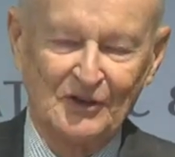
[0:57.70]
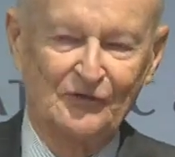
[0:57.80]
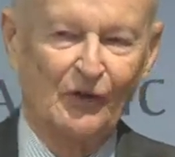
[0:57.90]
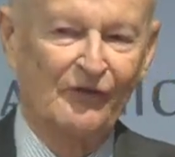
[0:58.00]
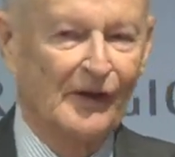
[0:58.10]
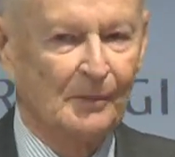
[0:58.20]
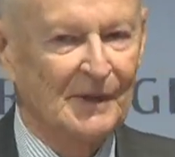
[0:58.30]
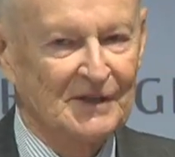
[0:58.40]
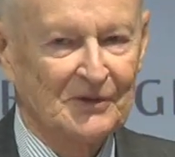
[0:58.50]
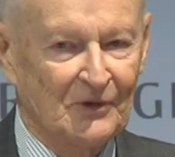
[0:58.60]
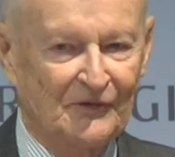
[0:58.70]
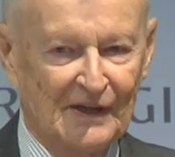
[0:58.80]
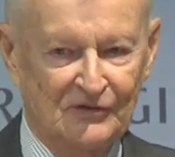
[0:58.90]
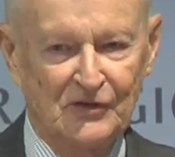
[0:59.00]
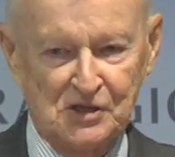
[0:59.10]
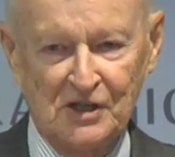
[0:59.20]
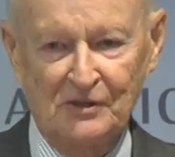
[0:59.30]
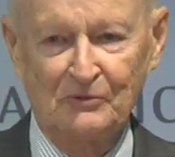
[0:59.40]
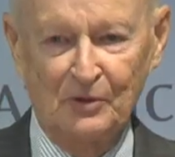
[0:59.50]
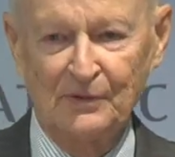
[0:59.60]
the fulfillment of that
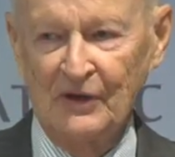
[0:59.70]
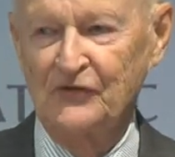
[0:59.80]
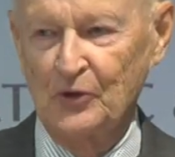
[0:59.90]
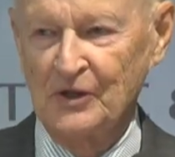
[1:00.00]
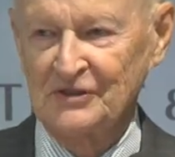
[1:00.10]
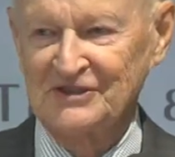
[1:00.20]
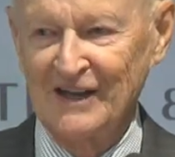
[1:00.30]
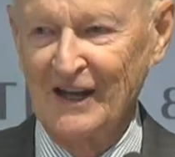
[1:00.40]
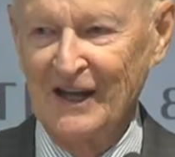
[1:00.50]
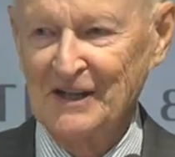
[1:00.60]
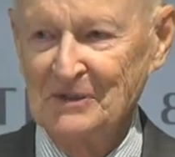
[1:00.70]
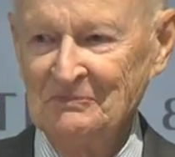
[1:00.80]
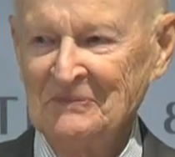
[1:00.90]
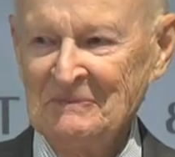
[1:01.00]
vision will be a few years delayed.